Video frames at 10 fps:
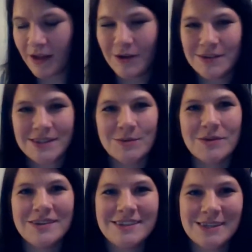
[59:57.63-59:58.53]
Oh,
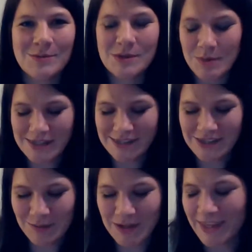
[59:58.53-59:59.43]
someone someone's
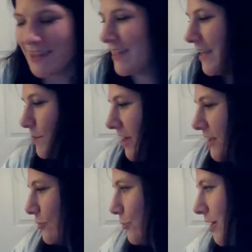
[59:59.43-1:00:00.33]
messaging me that they like my
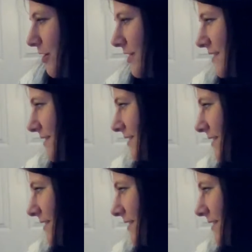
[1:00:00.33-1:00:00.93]
elderberries.